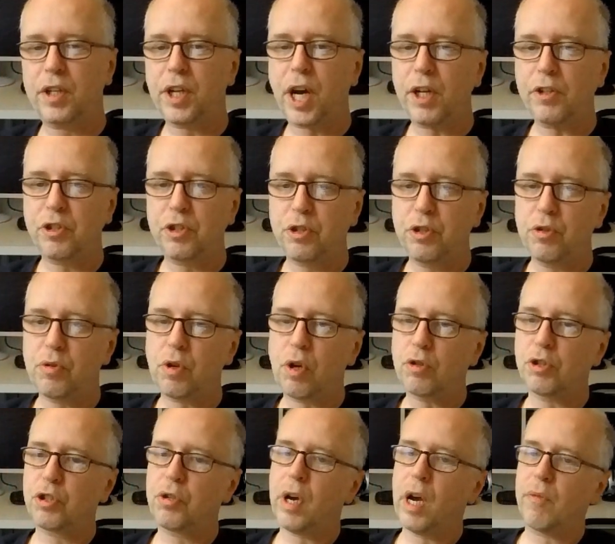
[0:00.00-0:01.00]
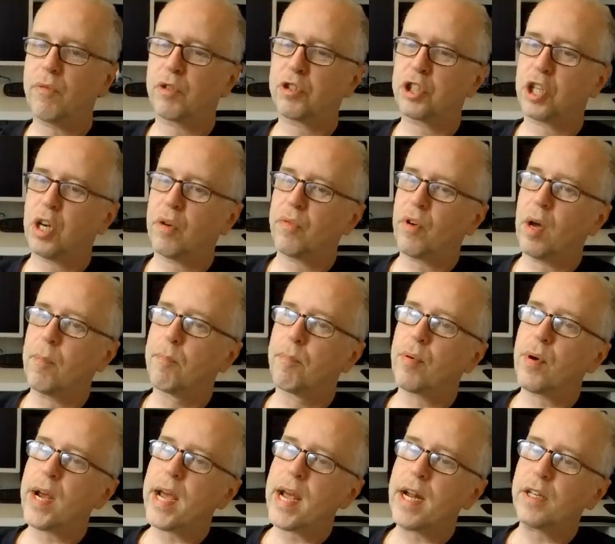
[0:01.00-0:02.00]
90 euros you have yourself a
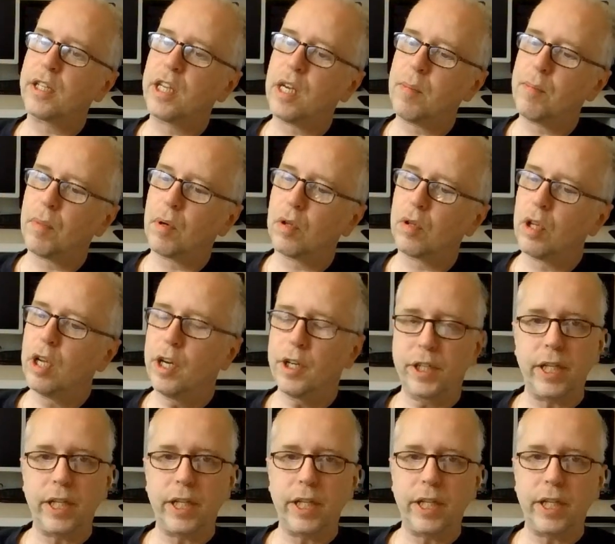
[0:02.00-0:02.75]
brand gimbal